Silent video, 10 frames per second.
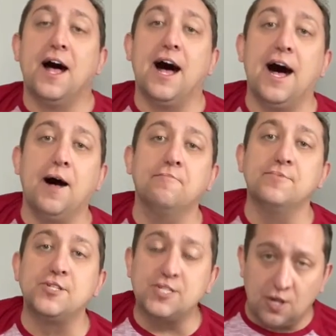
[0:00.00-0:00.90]
Um,
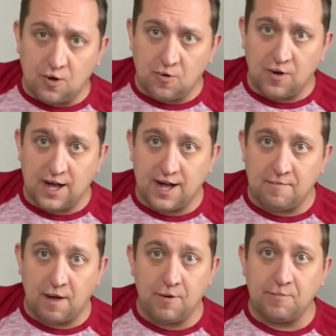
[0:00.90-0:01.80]
so
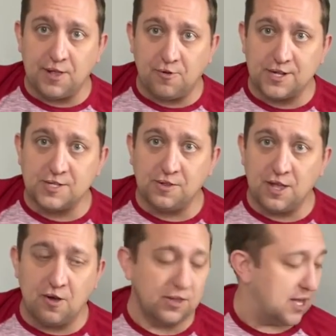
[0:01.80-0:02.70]
um, I'm going to play Crazy Little
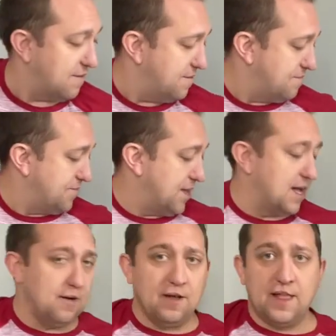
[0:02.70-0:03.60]
Thing Called Love
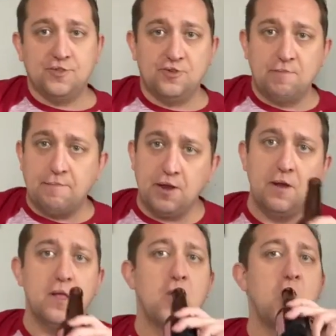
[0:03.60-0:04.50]
uh, while I drink my beer.